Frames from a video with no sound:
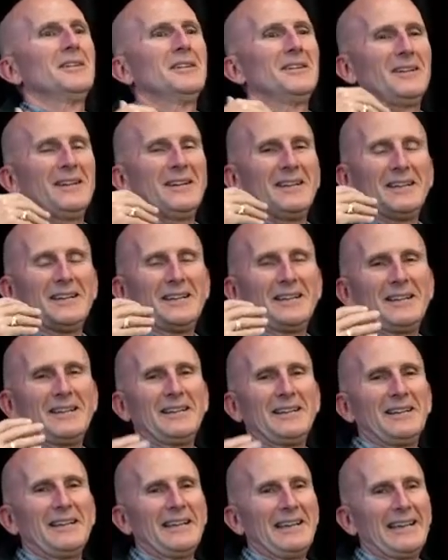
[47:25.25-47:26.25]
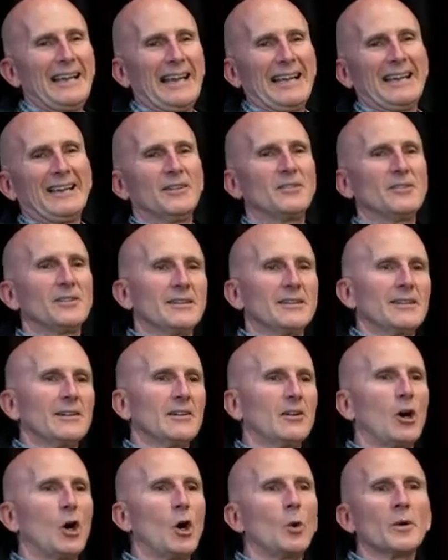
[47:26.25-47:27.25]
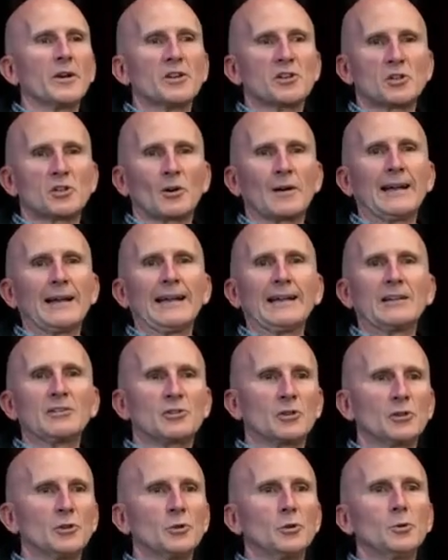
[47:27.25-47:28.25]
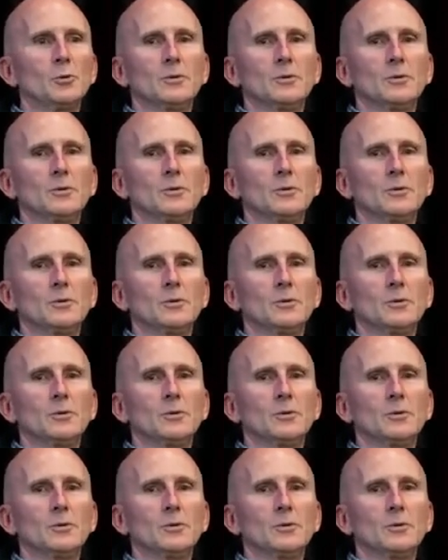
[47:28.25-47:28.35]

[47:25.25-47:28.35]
uh, and uh, always trying to